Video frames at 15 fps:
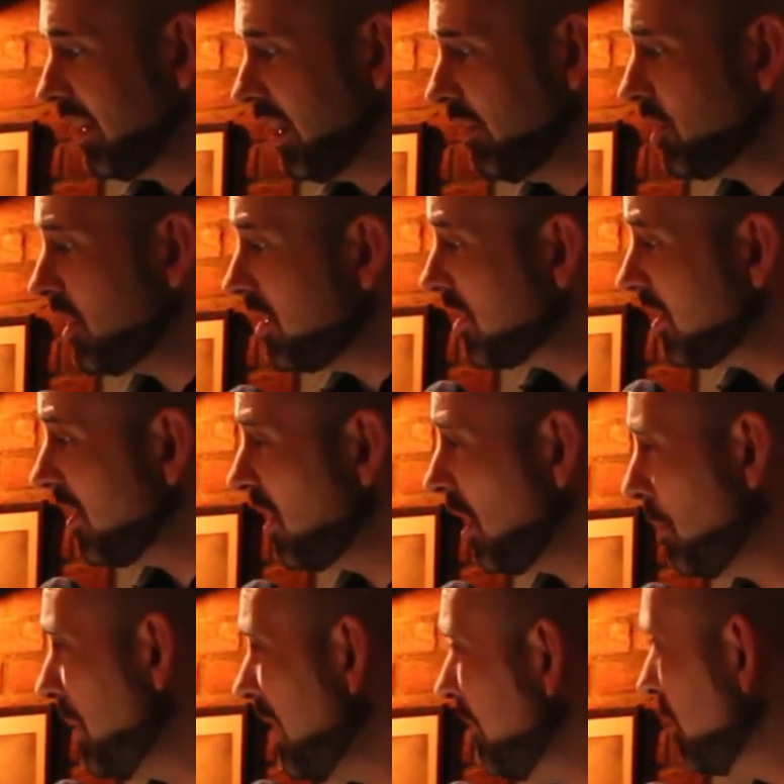If she turned
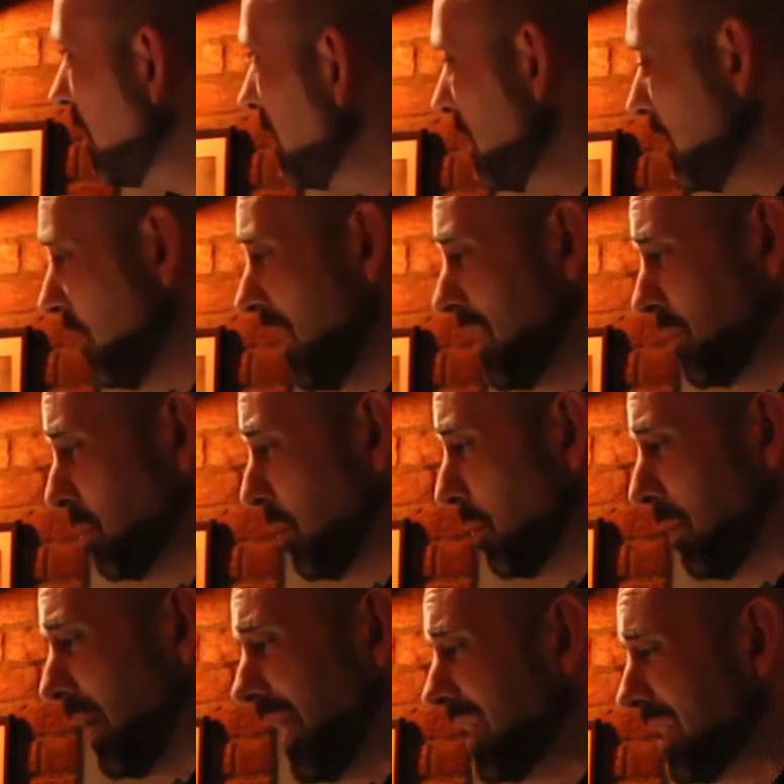up even on his
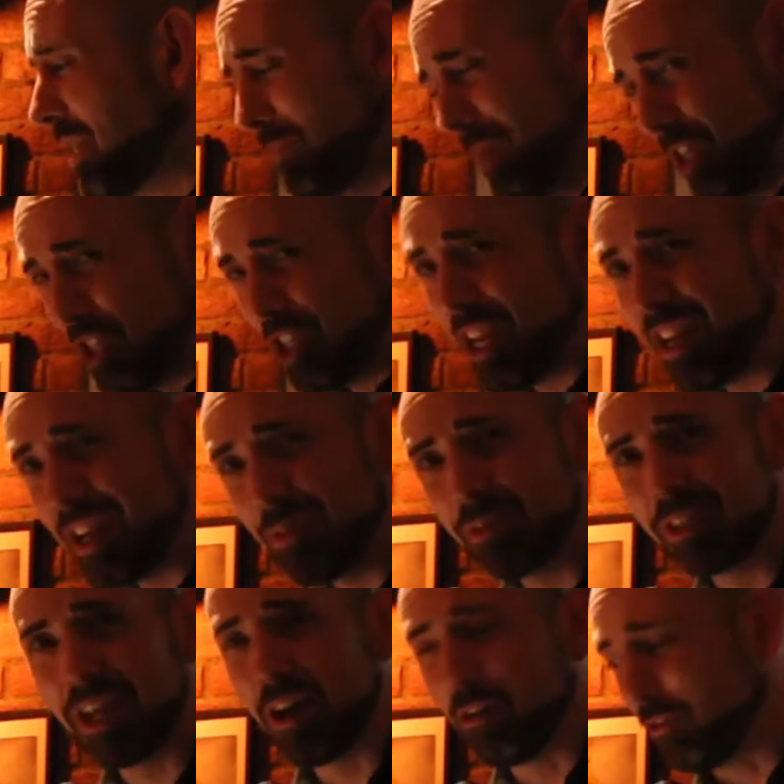Facebook page, he'd be shitting
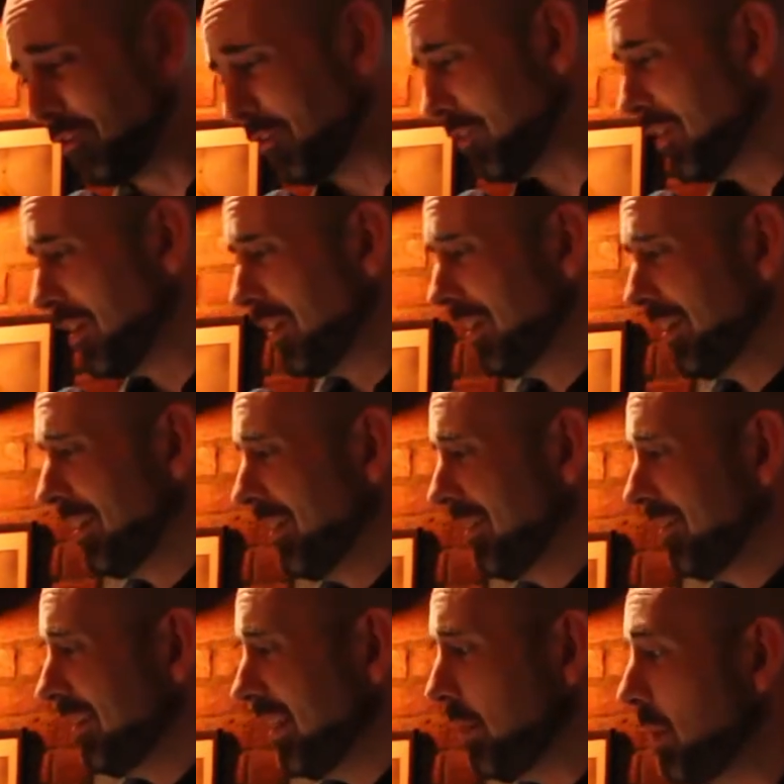himself.
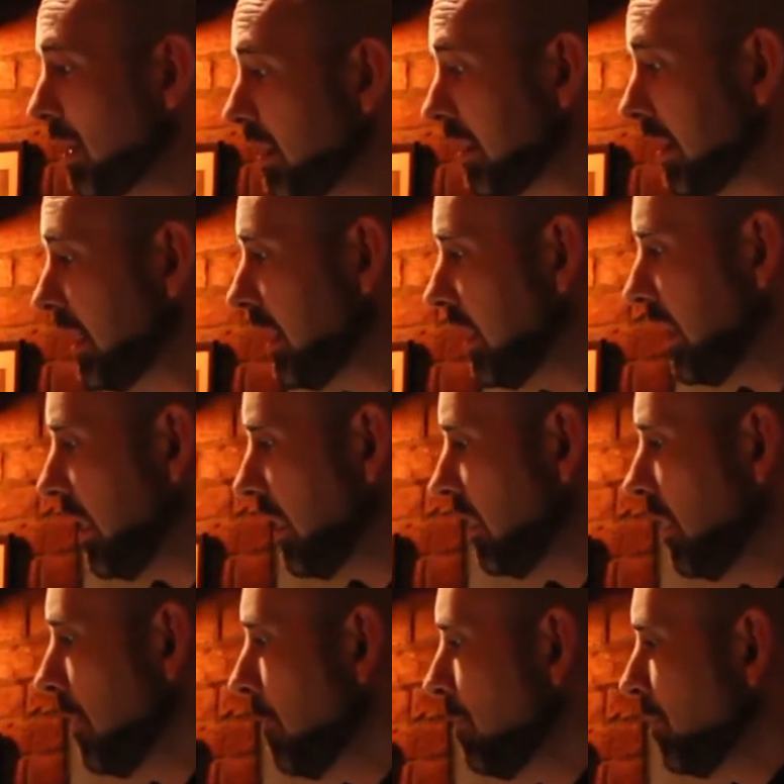He'd be
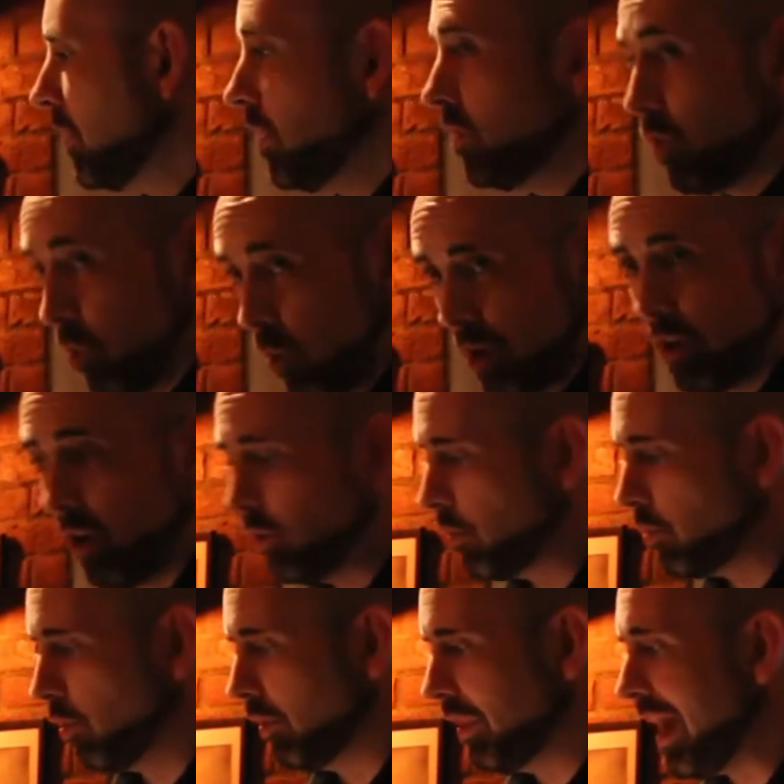thinking, do I want to go
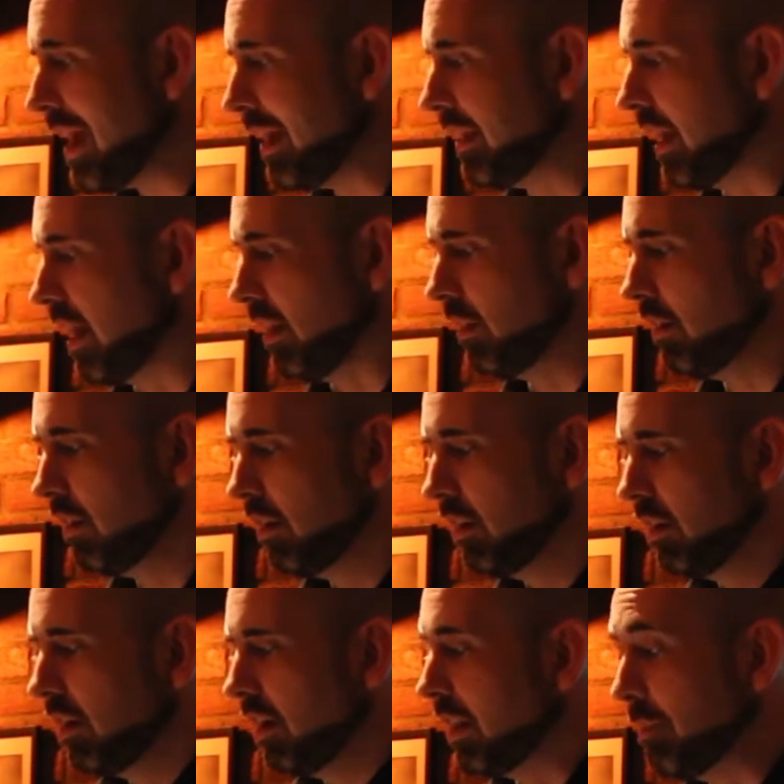through all that again?
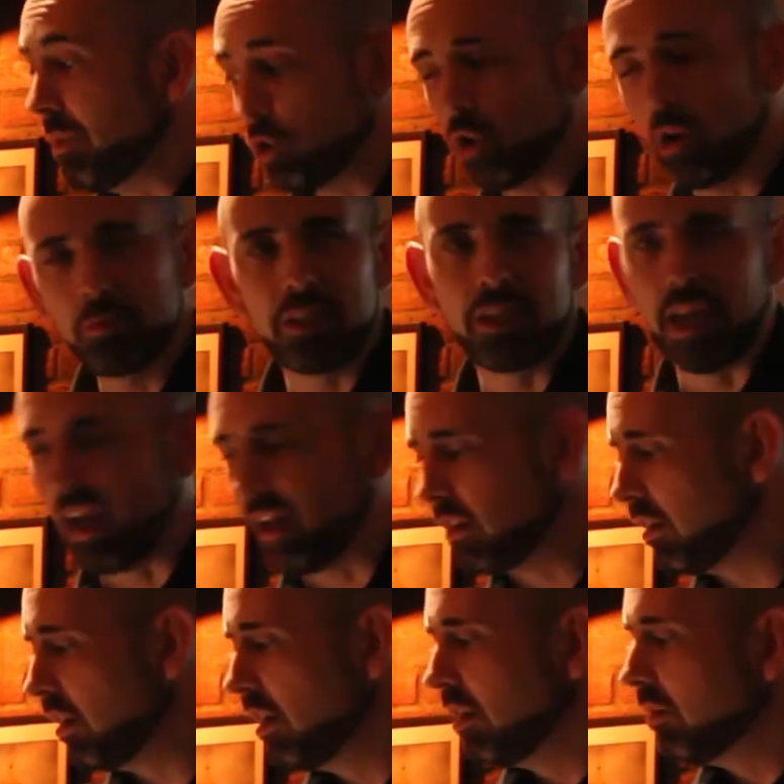And then be dropped
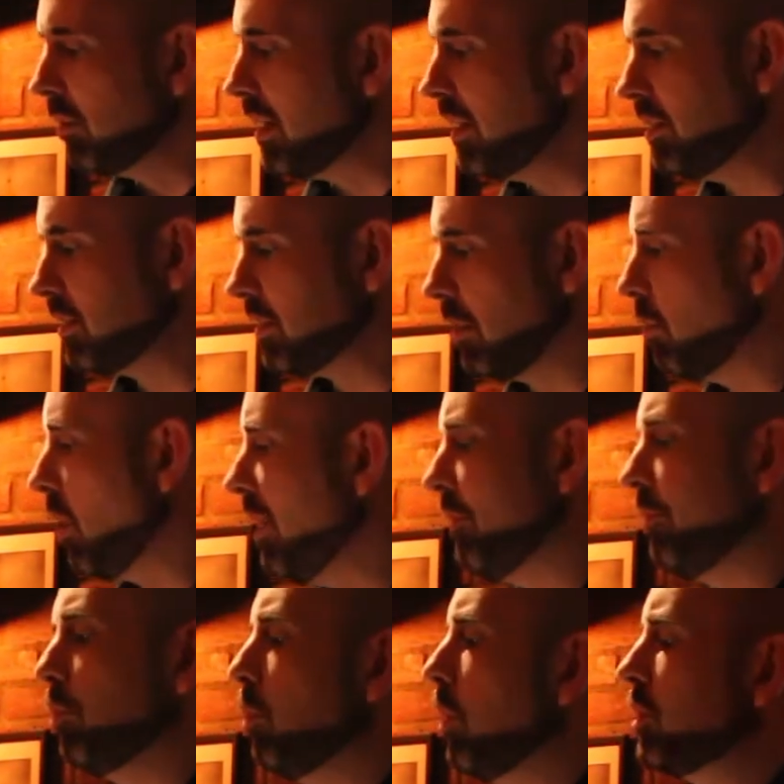again when he's done
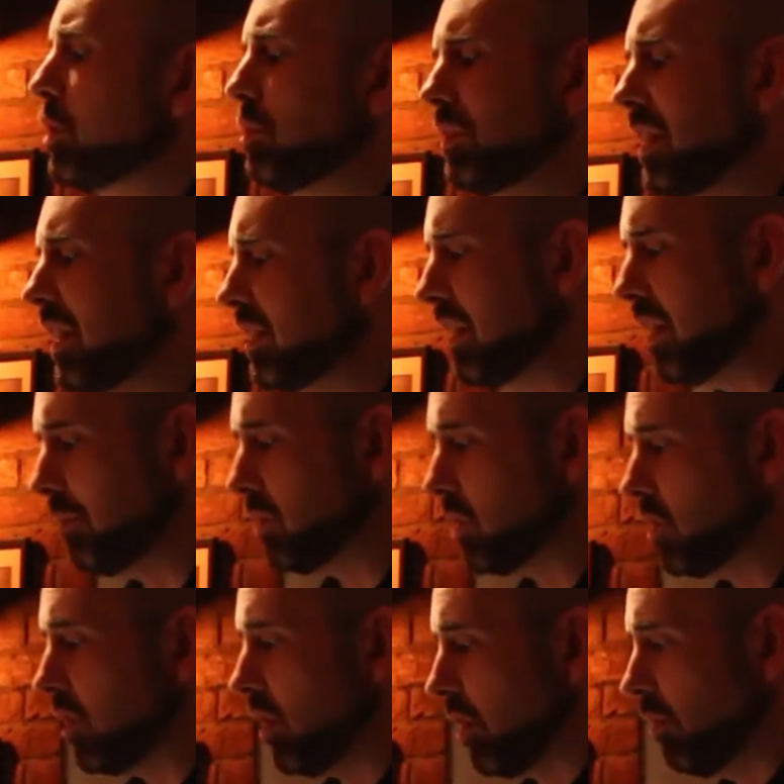whatever it was she was asking him to
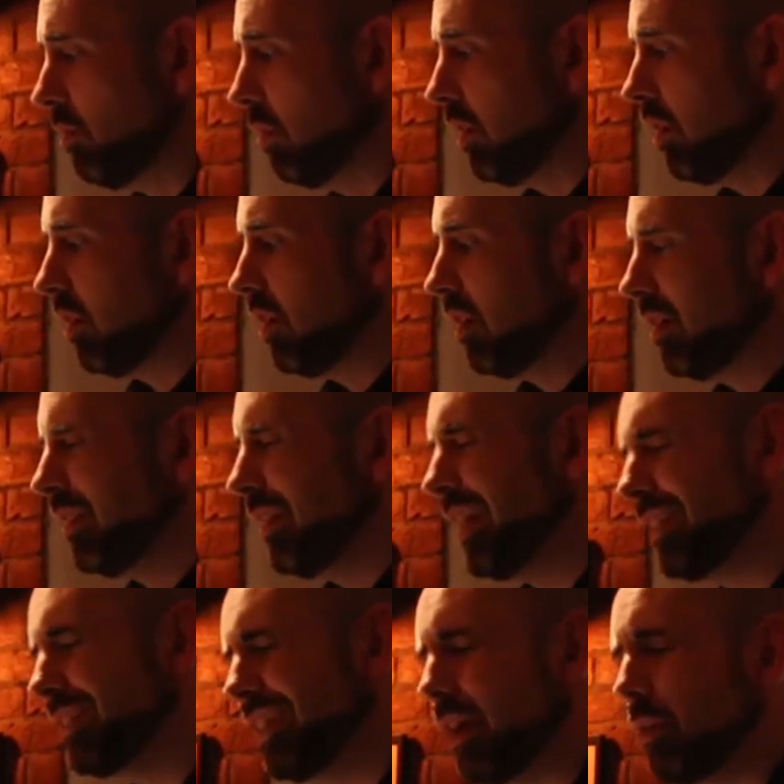do.
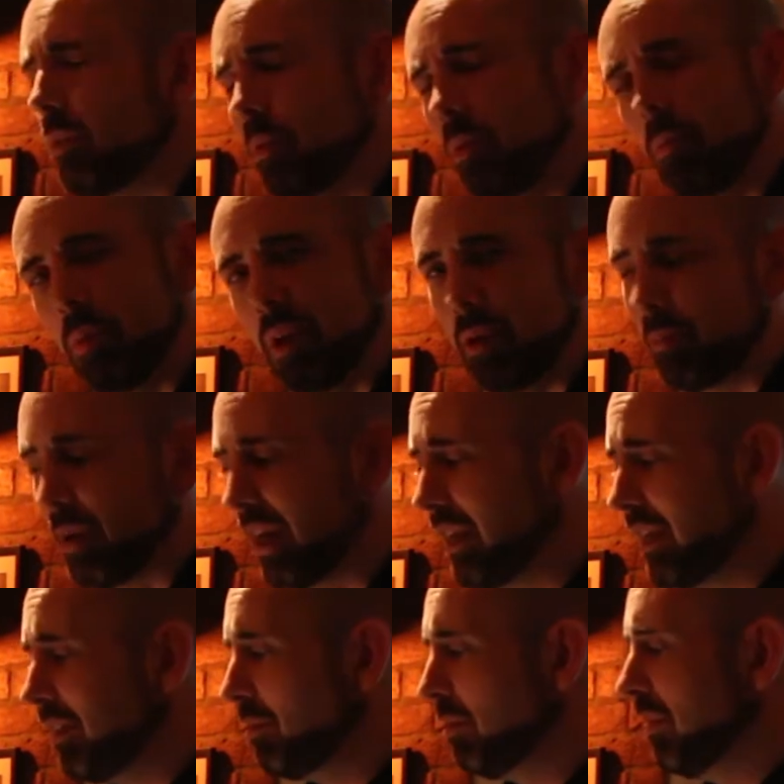That's how it would be,
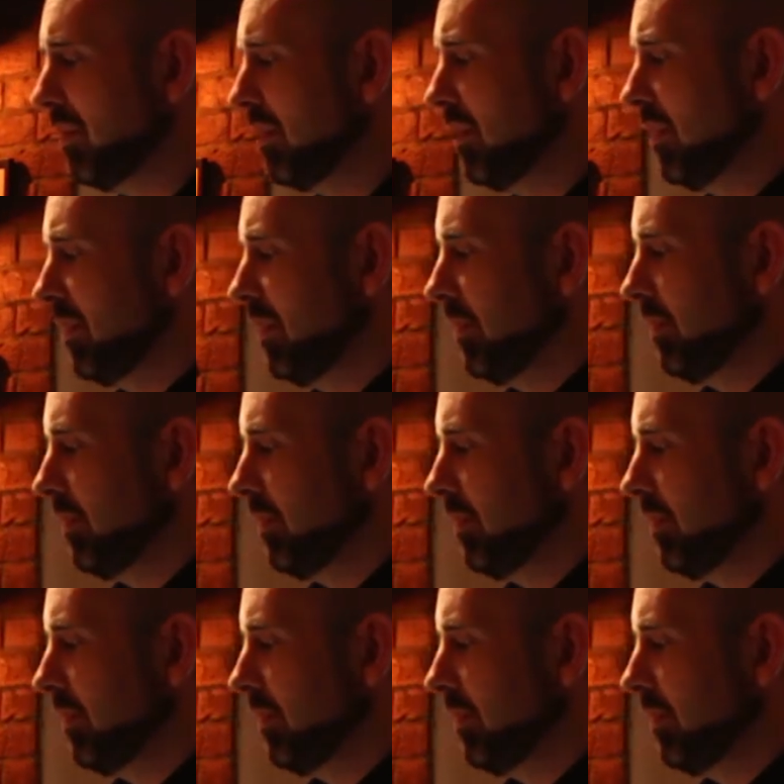babe."